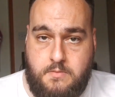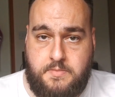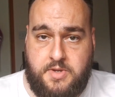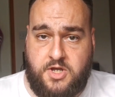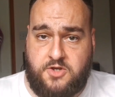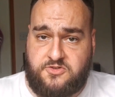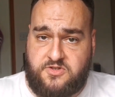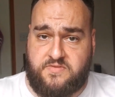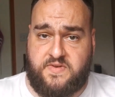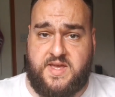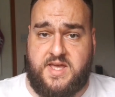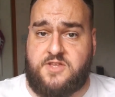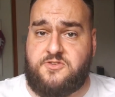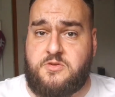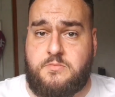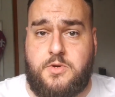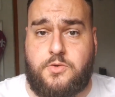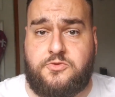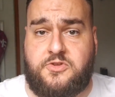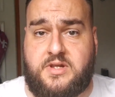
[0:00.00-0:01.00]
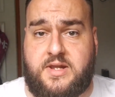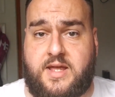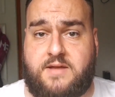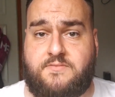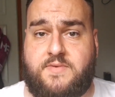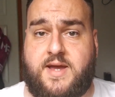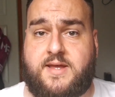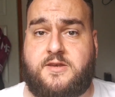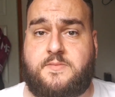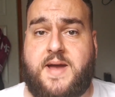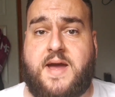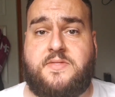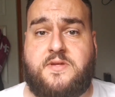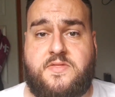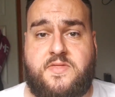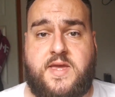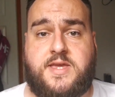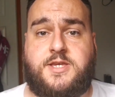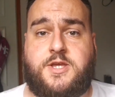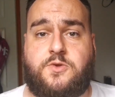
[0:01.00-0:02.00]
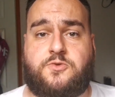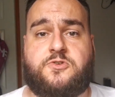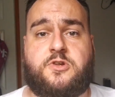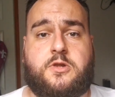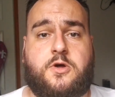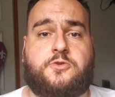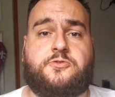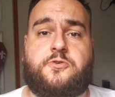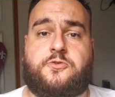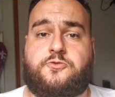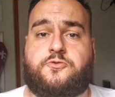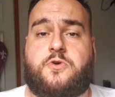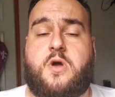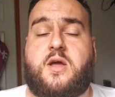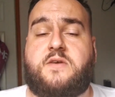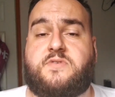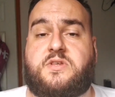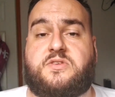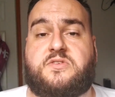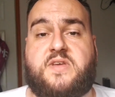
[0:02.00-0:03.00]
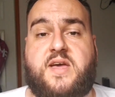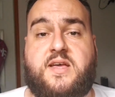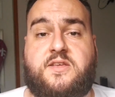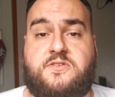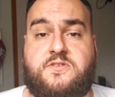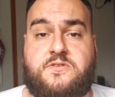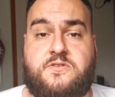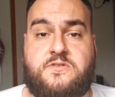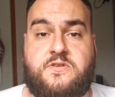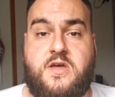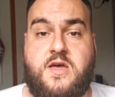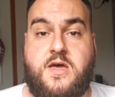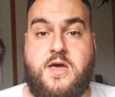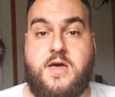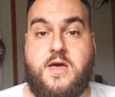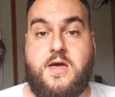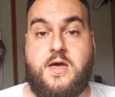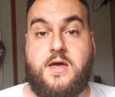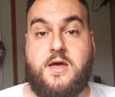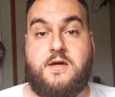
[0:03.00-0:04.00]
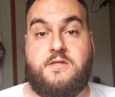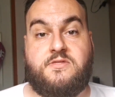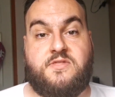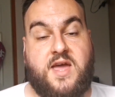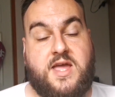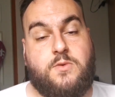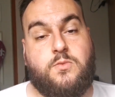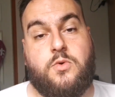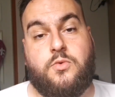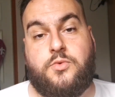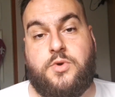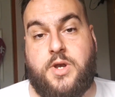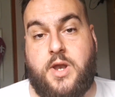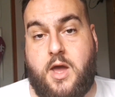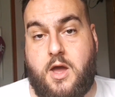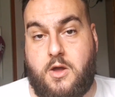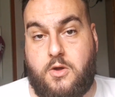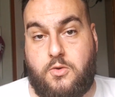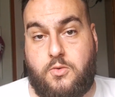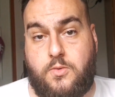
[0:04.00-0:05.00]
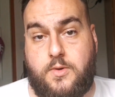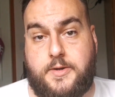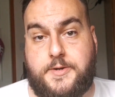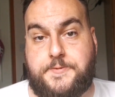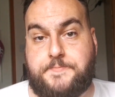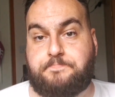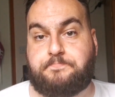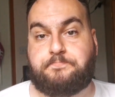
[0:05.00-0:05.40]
Because if it is a multi-lane roundabout that they use a lot on driving tests, they will know